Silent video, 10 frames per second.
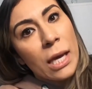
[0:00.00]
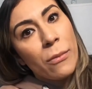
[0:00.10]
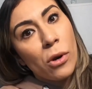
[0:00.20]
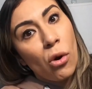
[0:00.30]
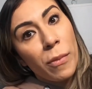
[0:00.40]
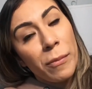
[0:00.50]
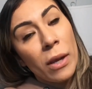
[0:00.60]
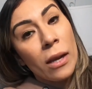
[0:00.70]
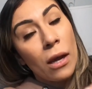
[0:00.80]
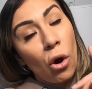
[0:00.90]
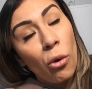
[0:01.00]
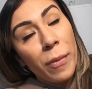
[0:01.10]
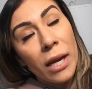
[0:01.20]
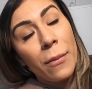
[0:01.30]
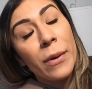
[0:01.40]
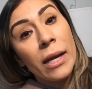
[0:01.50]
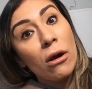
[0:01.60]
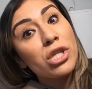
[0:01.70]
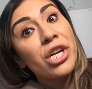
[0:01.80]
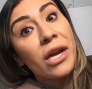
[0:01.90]
able to open open it, but
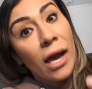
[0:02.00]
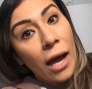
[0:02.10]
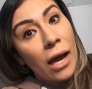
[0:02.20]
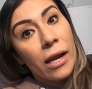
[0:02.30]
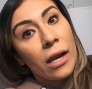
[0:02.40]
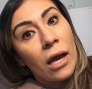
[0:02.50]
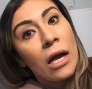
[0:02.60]
now she can.